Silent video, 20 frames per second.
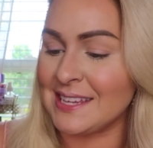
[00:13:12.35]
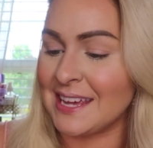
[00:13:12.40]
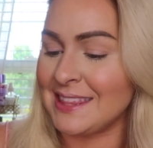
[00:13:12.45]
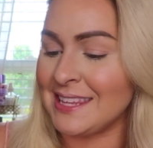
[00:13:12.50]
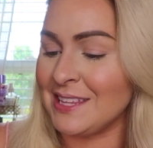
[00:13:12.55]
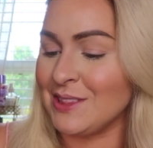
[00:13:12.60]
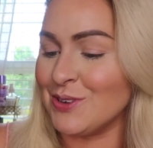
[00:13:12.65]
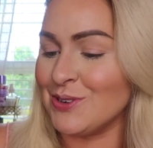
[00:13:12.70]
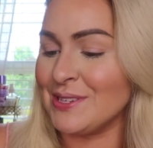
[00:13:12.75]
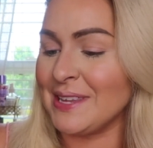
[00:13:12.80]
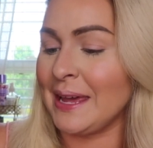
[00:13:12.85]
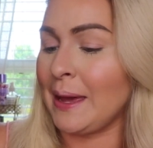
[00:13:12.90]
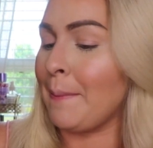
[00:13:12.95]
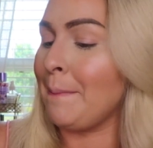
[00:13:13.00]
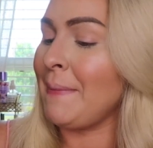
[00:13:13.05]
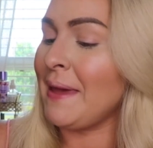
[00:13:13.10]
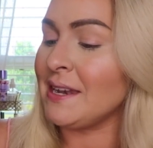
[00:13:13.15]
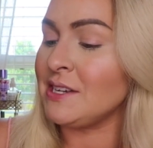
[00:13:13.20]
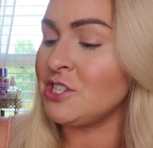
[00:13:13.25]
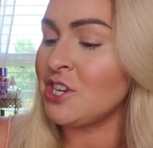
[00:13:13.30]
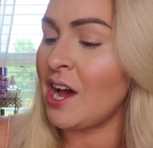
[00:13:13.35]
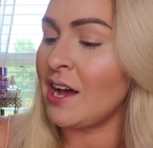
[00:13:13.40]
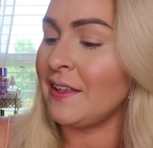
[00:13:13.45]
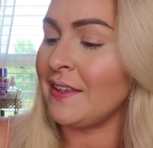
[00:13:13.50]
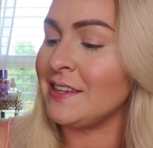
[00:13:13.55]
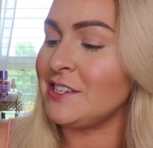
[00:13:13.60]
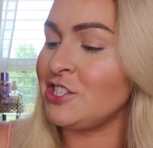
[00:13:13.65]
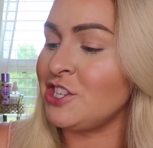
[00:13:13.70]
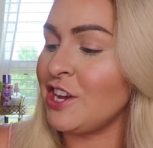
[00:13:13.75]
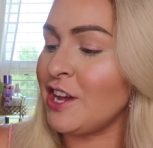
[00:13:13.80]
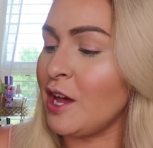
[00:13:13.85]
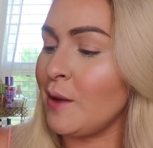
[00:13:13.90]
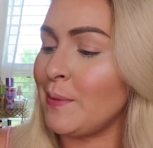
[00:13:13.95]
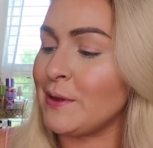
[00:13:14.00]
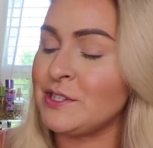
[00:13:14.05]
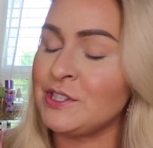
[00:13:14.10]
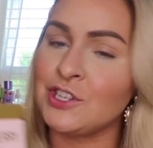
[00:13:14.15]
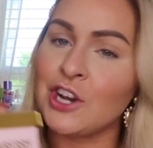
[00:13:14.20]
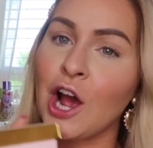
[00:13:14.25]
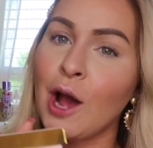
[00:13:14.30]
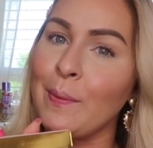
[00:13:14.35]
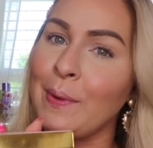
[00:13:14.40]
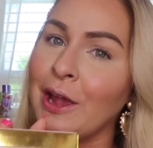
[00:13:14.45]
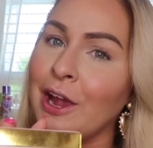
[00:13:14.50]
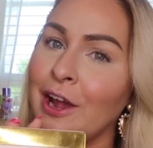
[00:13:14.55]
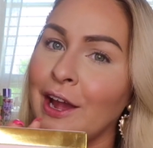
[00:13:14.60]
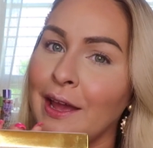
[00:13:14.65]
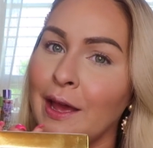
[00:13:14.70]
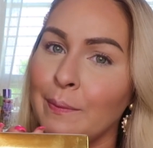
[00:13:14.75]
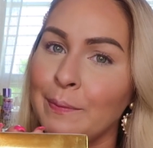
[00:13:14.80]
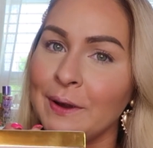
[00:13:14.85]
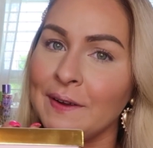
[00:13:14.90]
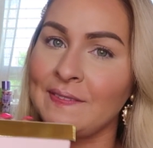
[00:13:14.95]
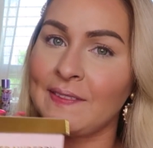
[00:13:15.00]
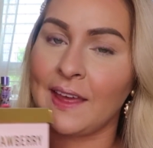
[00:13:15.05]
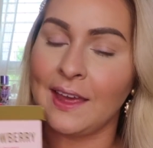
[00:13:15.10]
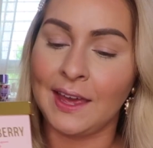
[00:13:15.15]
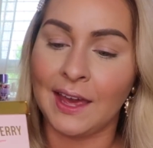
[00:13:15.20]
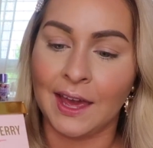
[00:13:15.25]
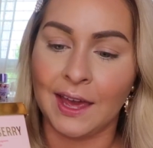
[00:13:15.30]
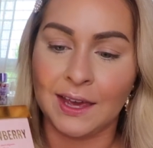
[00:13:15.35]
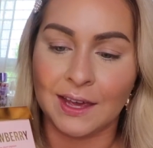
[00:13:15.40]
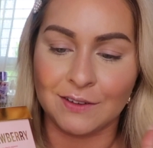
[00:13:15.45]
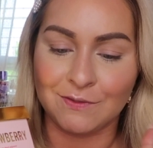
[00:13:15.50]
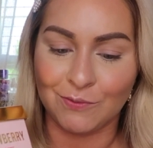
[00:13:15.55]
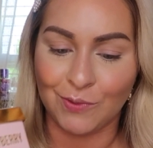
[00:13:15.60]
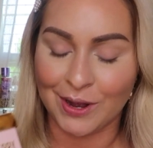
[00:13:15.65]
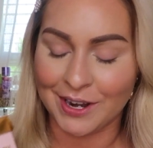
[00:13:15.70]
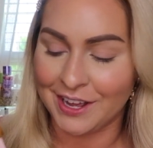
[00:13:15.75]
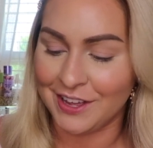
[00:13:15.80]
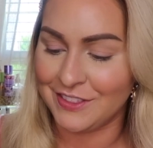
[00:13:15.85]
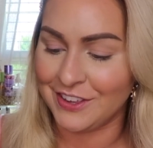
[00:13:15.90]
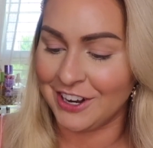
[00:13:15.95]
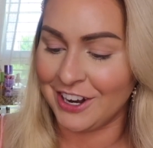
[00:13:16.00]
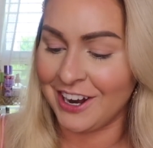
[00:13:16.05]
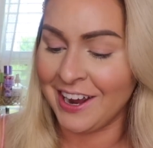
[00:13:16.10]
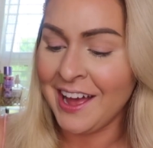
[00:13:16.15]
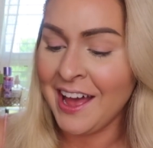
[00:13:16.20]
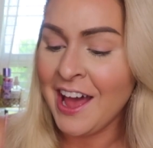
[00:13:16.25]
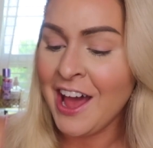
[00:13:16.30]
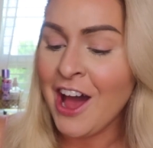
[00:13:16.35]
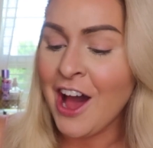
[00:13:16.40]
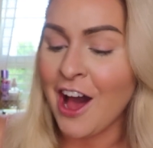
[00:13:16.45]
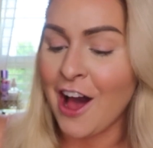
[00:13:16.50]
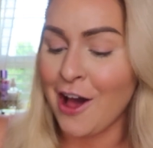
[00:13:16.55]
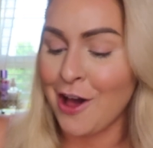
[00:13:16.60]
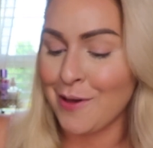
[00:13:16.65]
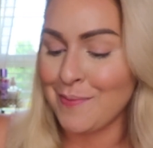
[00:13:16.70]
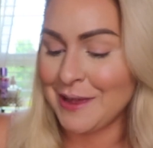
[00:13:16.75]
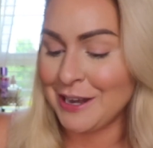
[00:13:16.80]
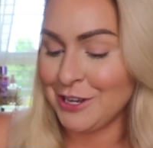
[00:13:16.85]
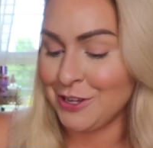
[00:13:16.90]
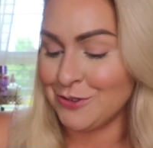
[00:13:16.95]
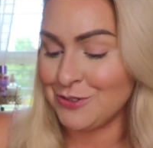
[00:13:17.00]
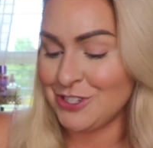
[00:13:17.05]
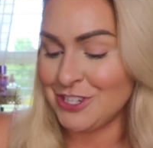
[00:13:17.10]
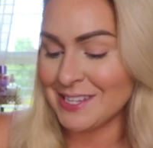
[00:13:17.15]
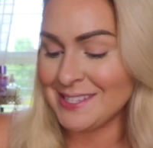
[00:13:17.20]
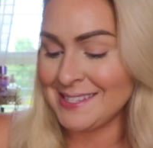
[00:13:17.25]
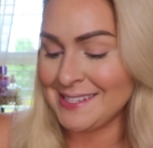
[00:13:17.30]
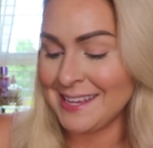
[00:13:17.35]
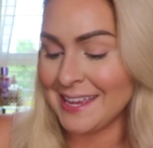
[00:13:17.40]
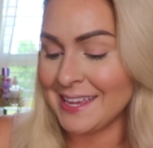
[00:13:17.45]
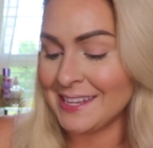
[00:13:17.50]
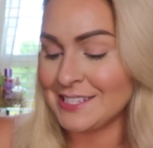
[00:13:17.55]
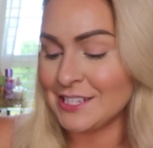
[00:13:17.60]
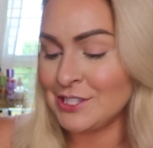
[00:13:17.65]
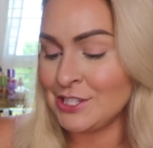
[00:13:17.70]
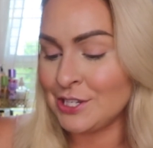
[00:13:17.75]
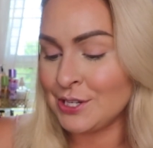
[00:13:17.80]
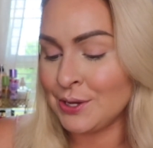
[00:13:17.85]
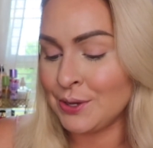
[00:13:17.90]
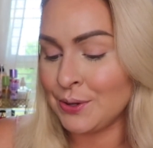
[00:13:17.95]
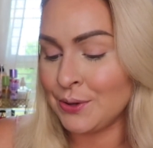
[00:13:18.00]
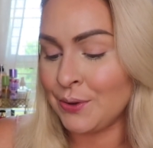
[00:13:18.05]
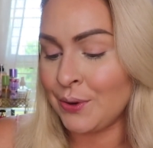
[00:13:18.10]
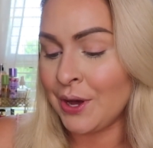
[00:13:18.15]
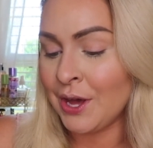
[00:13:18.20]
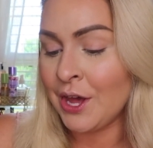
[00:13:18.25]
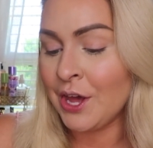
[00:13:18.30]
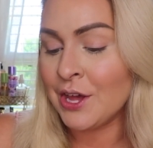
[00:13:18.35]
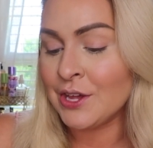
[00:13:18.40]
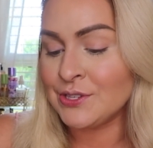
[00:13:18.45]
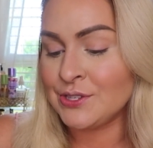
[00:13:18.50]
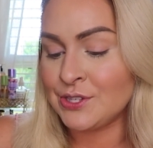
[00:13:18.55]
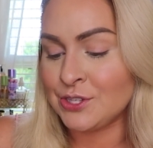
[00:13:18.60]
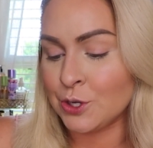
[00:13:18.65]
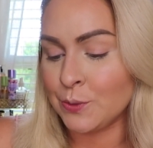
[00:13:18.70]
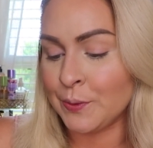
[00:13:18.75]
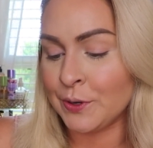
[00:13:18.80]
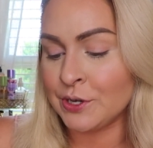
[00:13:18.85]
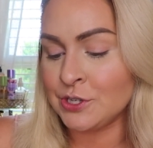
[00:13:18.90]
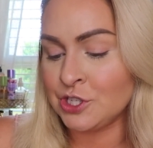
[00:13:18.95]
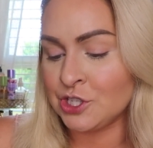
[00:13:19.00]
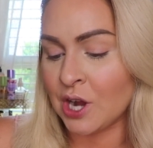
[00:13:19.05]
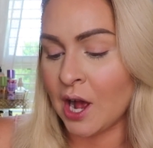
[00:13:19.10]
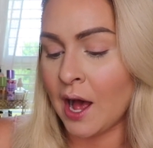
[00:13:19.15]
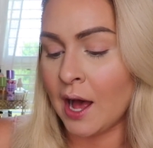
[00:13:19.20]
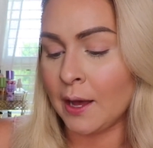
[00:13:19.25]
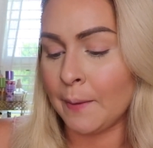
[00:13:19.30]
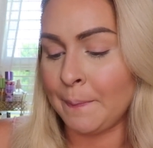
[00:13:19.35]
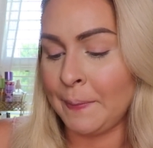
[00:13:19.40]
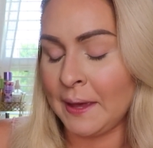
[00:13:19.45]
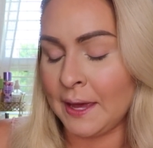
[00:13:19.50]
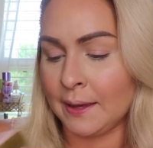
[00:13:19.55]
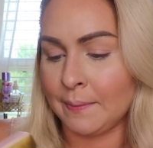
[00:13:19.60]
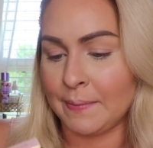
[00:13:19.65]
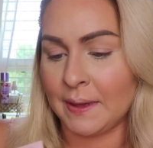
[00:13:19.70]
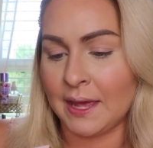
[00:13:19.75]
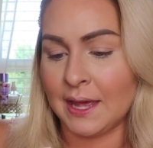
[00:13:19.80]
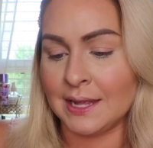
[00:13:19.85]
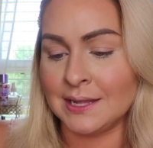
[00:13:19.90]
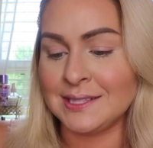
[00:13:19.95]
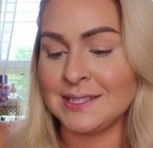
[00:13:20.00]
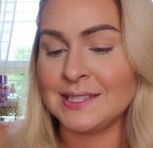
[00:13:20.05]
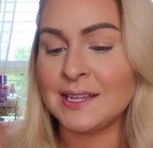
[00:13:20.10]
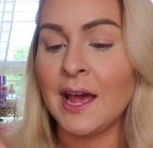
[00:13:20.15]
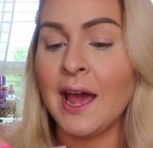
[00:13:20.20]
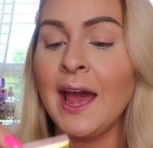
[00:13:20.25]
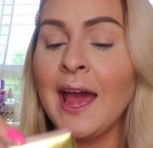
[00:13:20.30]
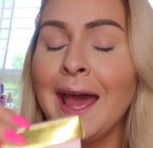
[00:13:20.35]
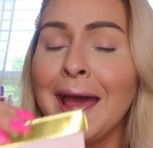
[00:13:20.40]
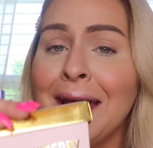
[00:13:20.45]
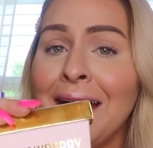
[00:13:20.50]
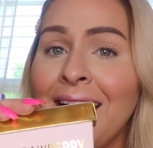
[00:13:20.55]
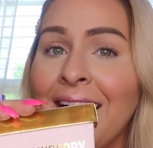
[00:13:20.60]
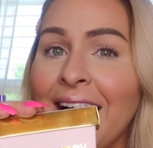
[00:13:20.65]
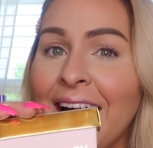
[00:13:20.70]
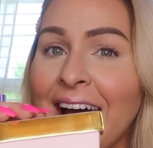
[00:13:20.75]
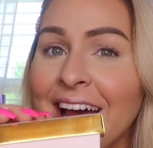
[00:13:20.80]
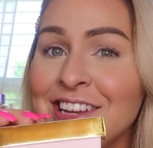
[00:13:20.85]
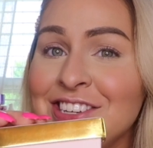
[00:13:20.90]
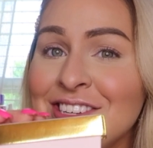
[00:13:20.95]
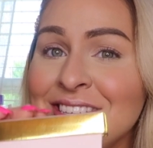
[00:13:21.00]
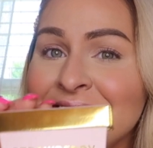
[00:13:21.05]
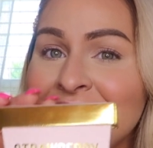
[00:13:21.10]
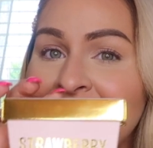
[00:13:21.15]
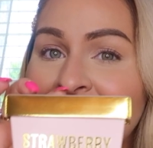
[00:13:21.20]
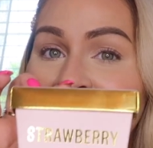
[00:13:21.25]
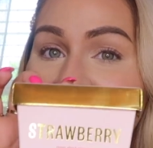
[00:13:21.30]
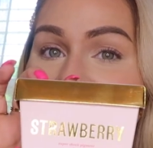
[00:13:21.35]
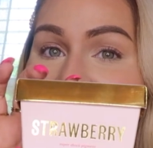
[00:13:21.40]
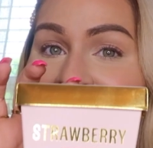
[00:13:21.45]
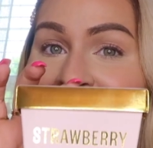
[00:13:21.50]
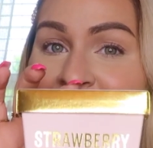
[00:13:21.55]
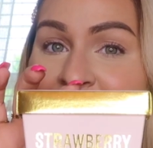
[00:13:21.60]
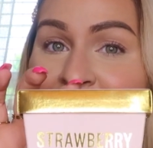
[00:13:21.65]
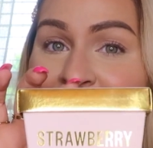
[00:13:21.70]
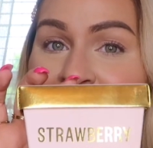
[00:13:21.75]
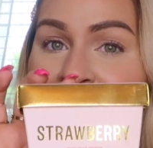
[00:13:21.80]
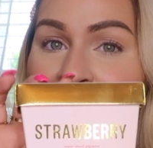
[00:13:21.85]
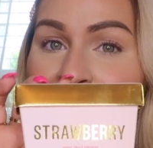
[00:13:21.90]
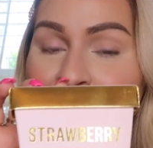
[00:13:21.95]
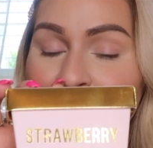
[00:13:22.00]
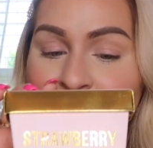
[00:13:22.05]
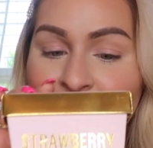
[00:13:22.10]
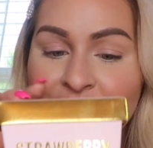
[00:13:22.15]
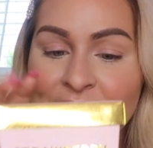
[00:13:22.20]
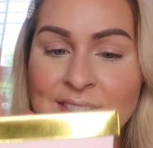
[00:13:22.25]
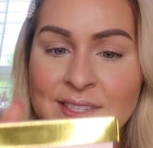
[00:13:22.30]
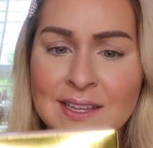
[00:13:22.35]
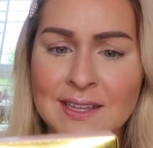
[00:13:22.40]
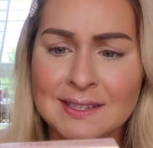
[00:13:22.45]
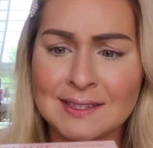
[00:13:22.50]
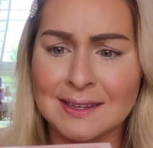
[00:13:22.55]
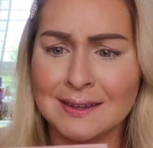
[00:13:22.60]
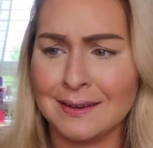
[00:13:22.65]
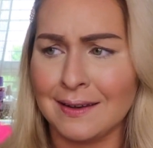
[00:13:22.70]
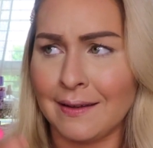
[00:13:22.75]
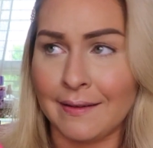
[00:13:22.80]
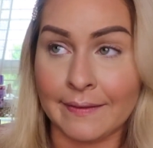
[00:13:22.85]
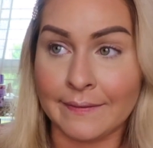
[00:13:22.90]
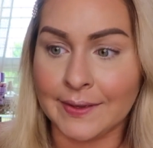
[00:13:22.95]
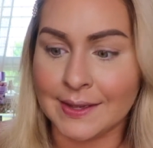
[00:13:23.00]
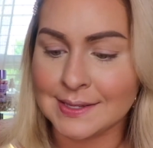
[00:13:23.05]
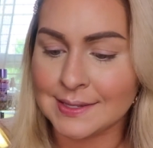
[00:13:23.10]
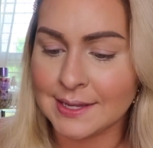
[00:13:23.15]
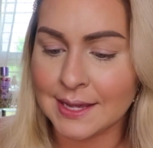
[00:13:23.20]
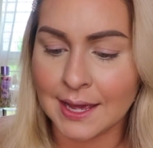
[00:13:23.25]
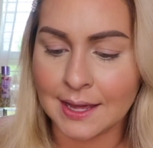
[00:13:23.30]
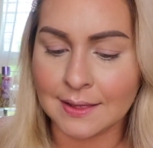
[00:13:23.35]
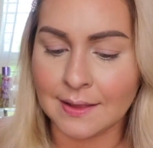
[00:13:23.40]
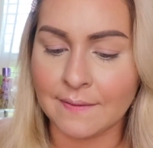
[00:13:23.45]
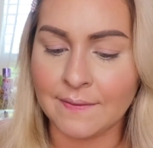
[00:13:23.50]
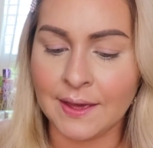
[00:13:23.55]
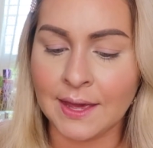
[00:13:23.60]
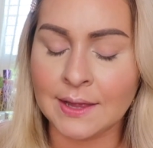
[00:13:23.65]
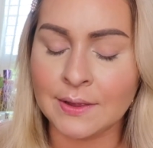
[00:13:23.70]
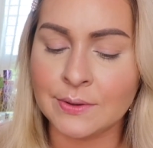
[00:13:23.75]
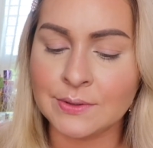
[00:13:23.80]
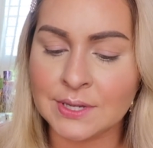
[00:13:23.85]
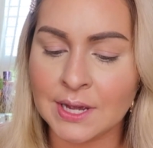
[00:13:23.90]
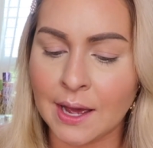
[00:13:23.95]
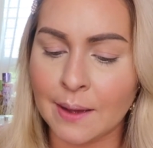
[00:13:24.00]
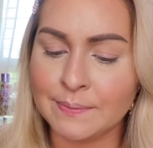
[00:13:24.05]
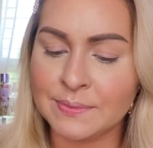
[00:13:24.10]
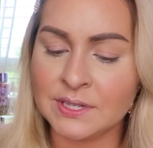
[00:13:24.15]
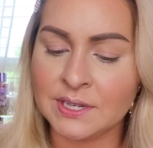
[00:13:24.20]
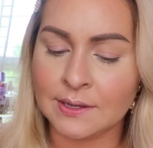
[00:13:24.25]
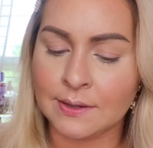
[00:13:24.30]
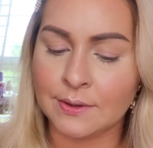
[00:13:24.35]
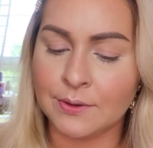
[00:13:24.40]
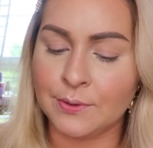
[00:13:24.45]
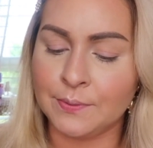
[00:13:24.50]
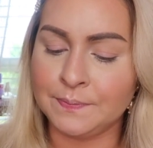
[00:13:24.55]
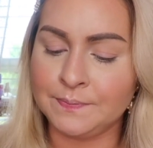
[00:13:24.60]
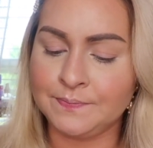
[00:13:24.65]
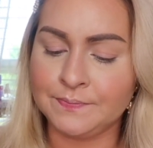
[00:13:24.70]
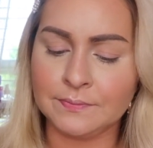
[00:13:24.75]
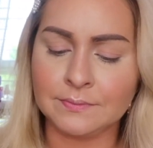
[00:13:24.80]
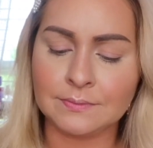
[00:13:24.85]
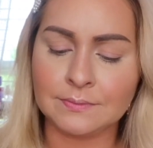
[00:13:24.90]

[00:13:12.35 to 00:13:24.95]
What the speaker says: I think there's like a mint chocolate chip, a strawberry, a birthday cake, and one other. And you just get 2 Super Shock pigments. I just can't get over how cute this is, and obviously I love Halo Top too.